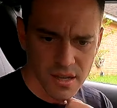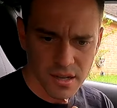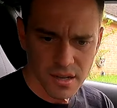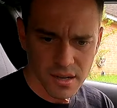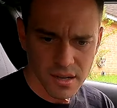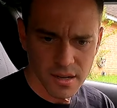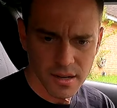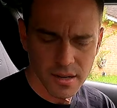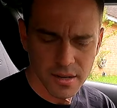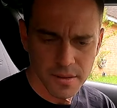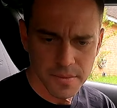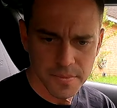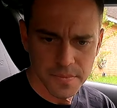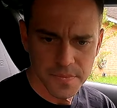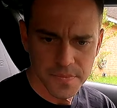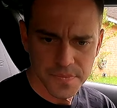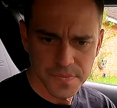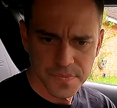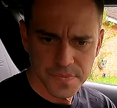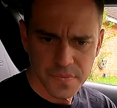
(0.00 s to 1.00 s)

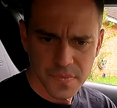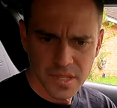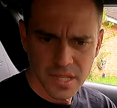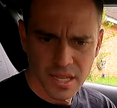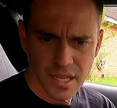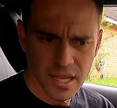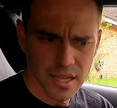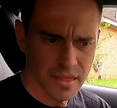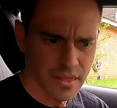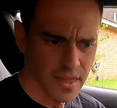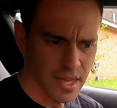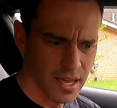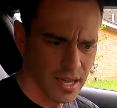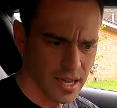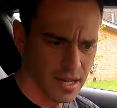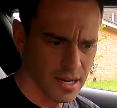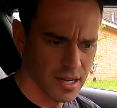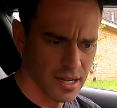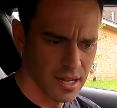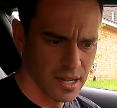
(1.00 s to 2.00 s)
and
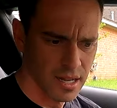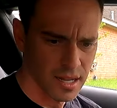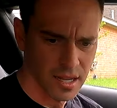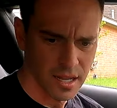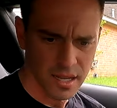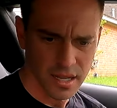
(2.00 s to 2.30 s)
then